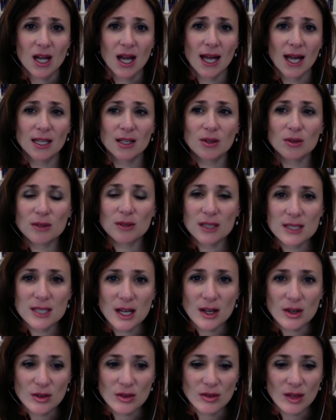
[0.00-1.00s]
I can only
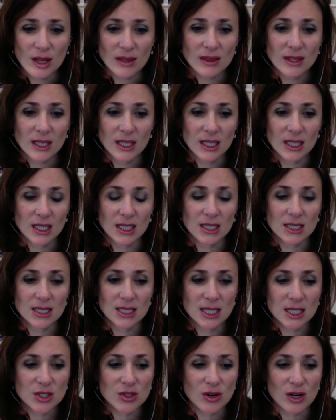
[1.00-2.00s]
tell you that the
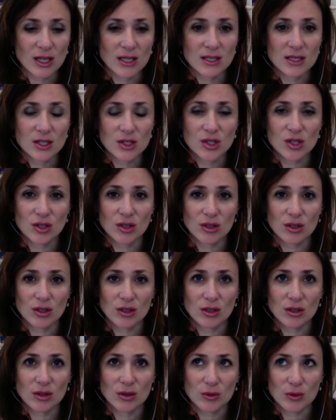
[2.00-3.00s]

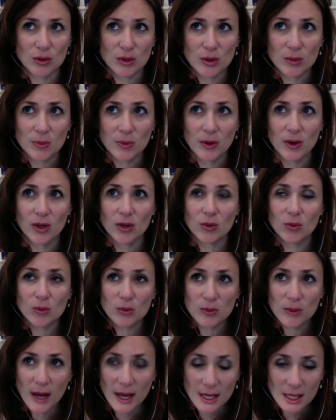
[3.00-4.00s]
detransitioner group on
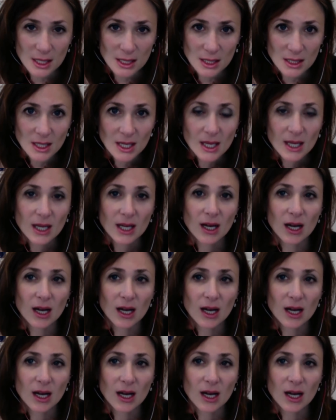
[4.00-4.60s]
Reddit.